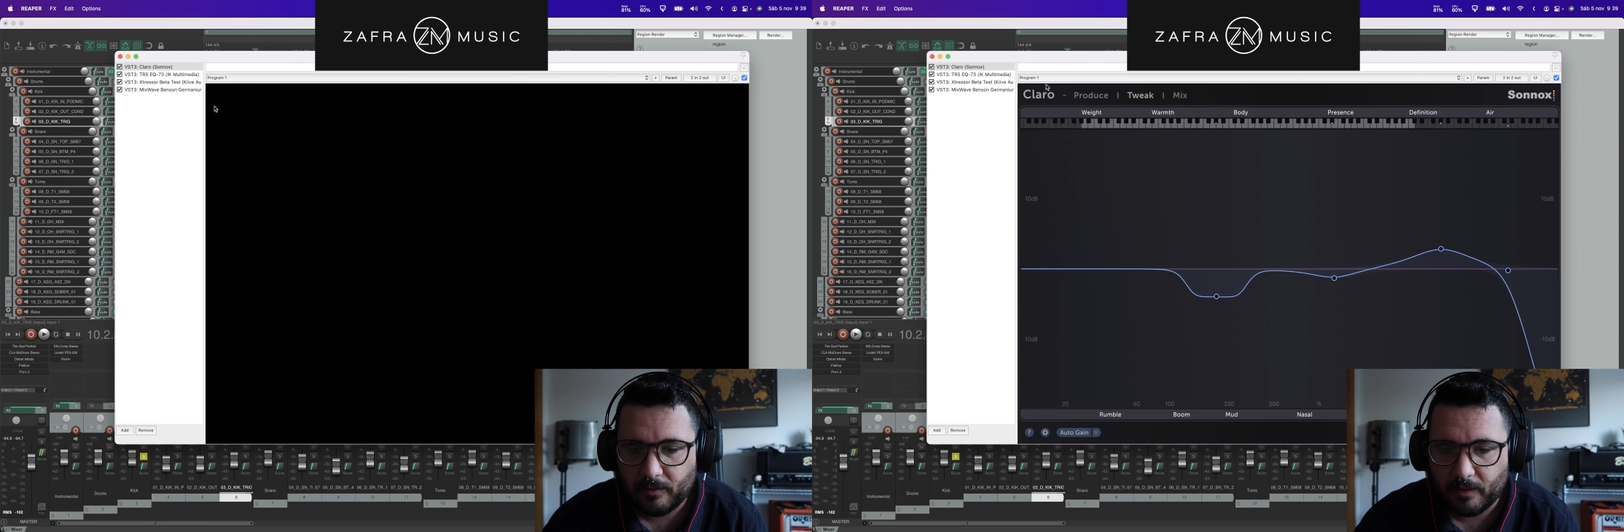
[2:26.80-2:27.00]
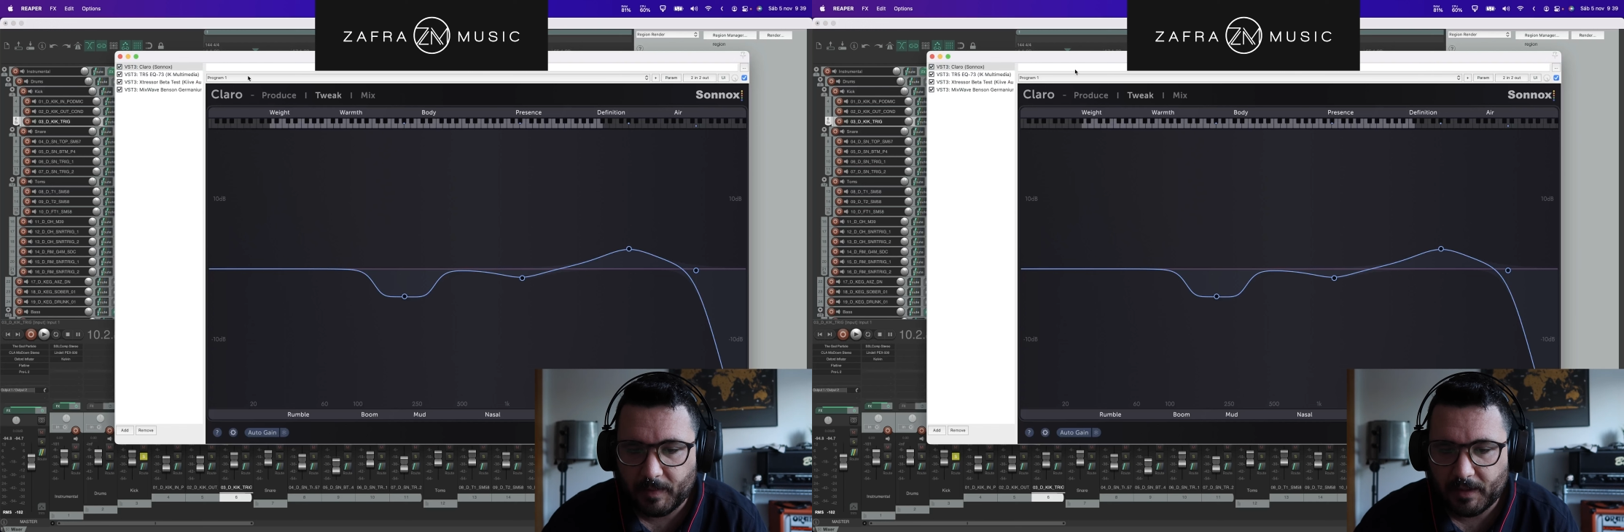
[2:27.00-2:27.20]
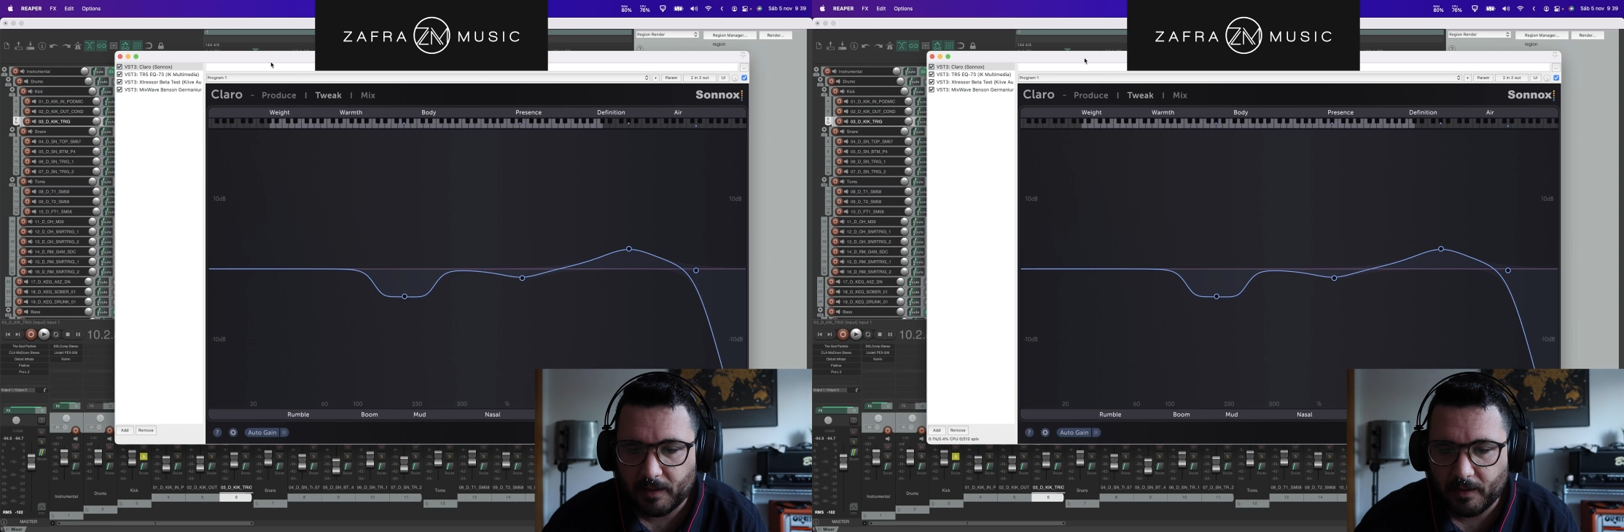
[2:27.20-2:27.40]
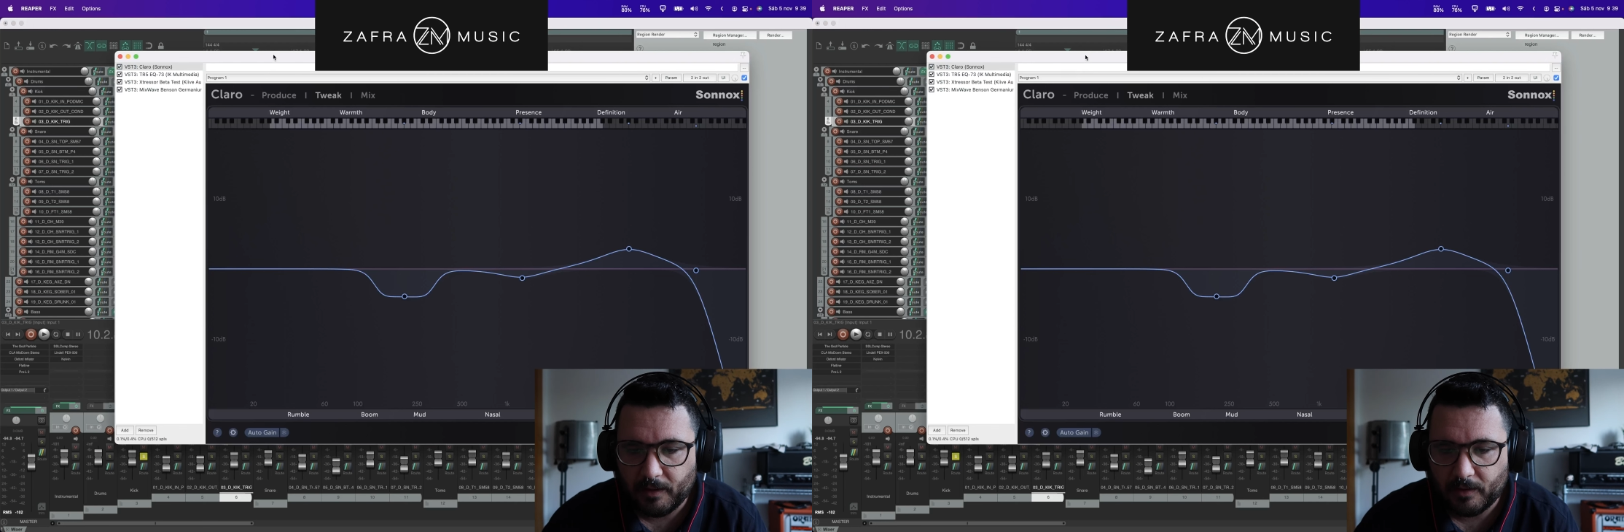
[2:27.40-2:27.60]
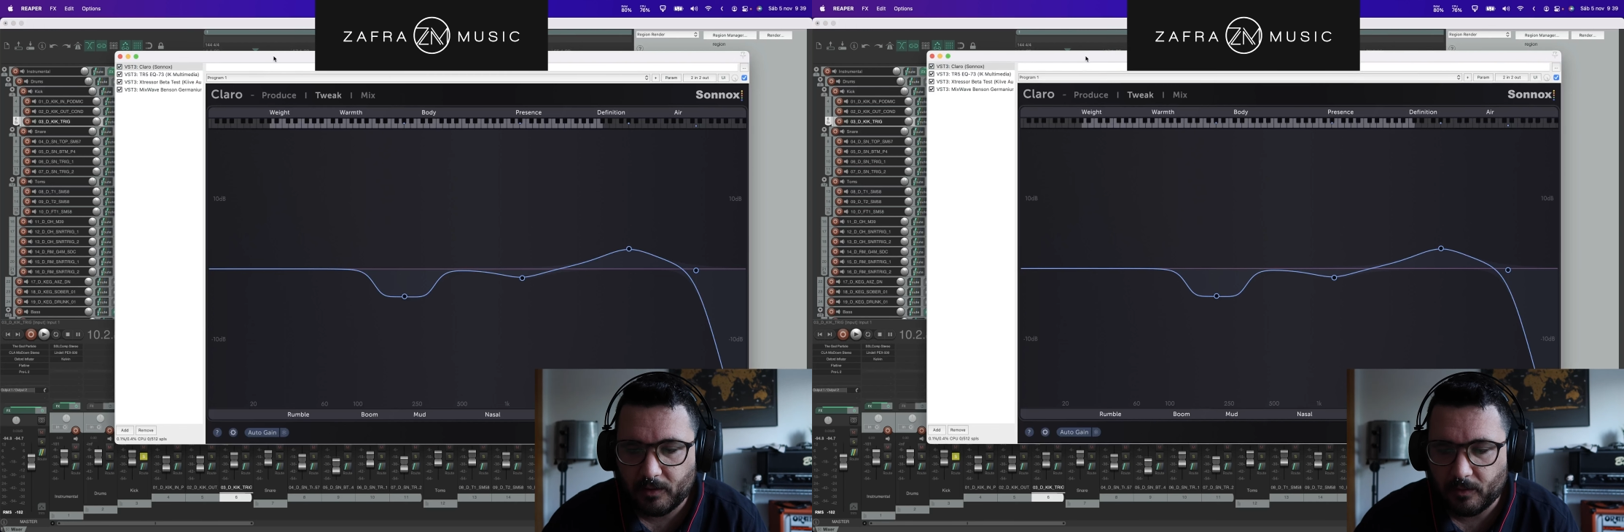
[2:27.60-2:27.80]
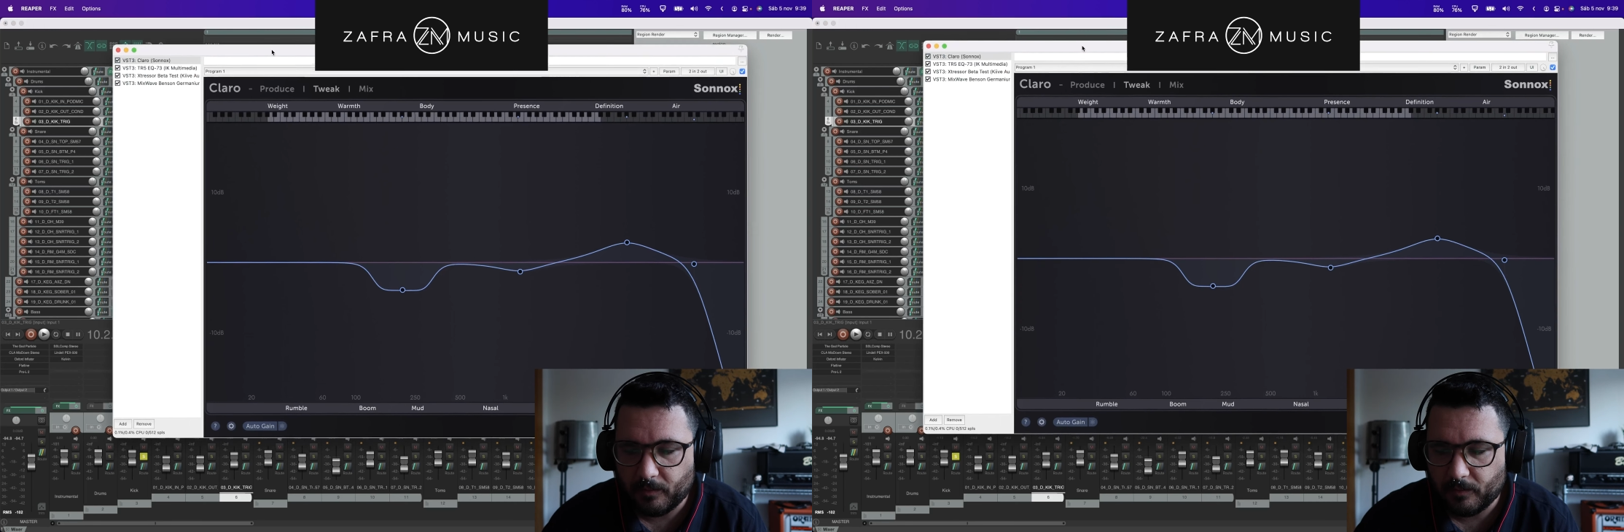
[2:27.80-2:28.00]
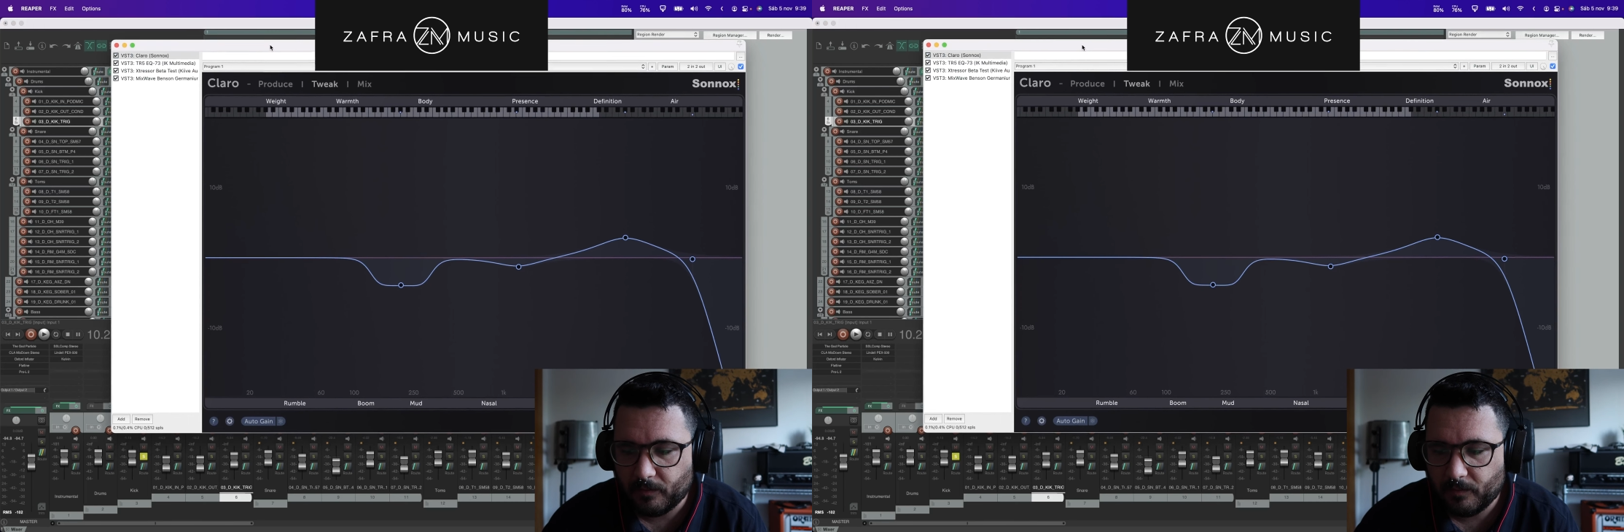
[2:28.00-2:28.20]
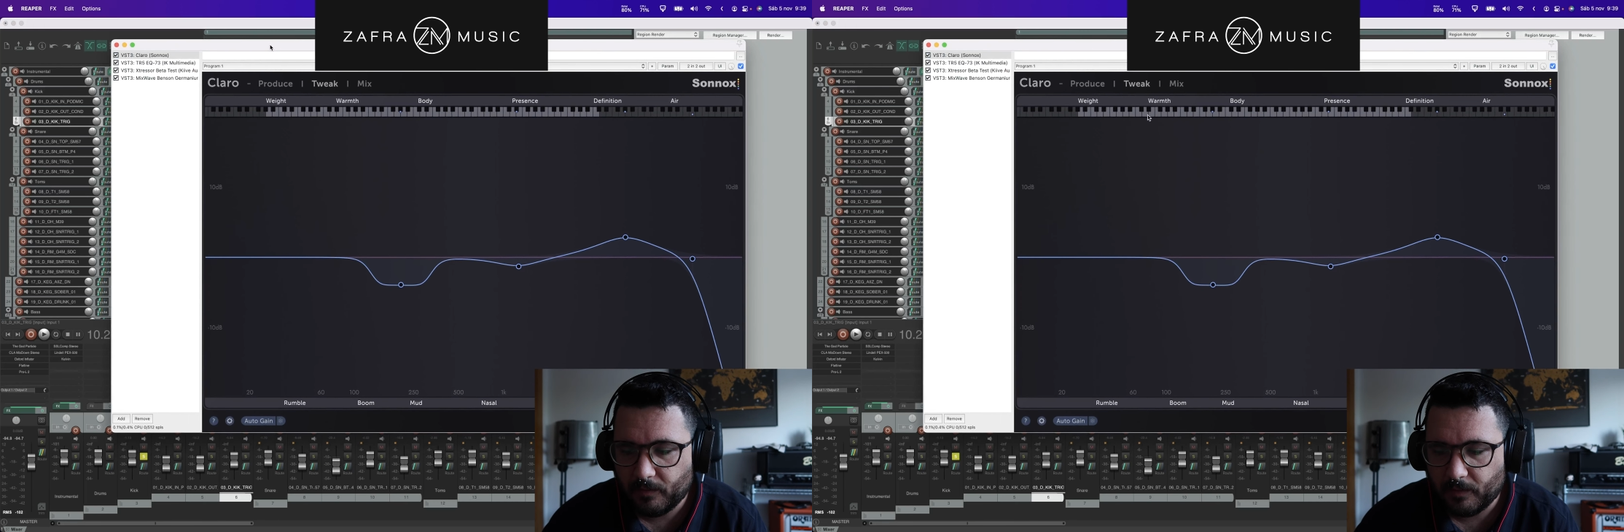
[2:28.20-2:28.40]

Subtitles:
I basically did some